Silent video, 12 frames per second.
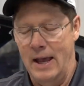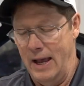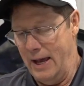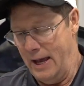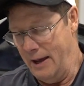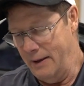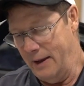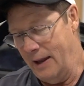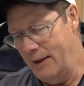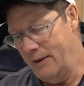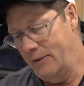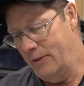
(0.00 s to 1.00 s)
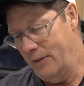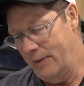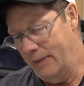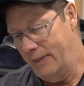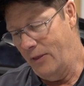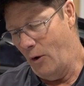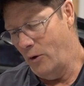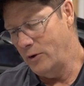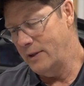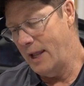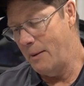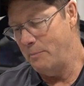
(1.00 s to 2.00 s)
And that
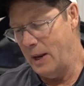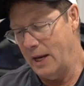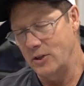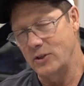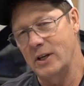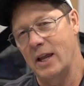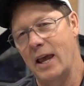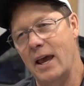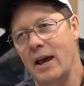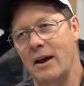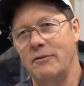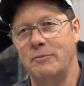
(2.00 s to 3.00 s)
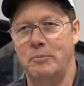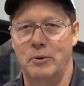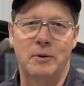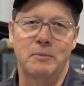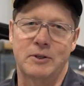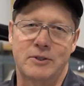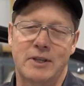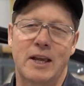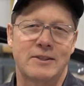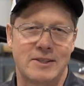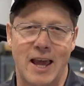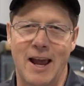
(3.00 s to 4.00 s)
1.5 pages pretty much
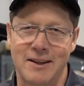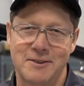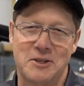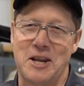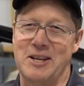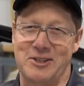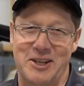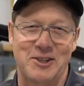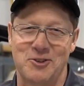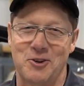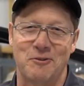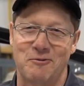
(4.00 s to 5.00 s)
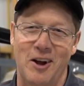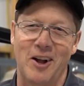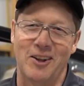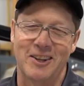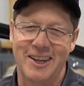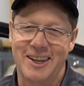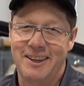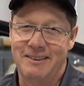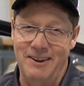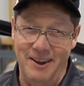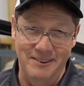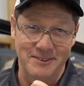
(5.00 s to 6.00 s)
says that. It says it's your fault,
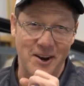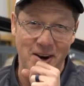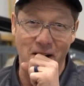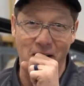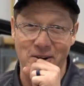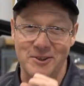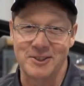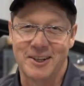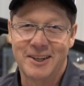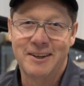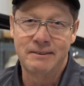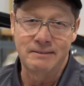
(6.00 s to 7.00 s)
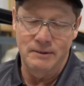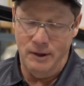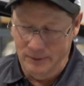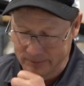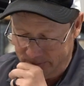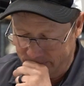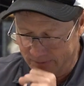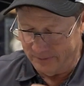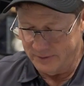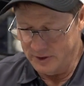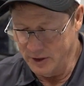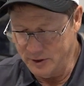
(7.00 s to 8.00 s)
not ours.
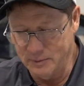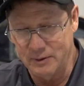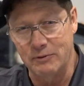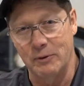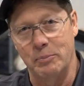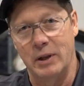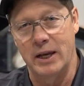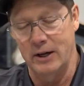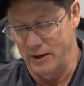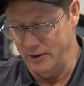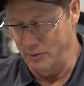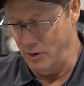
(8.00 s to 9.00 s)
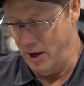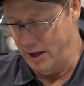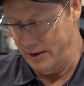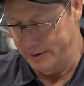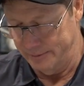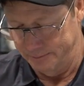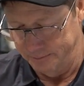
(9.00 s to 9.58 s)
Excuse me, for playing on the water.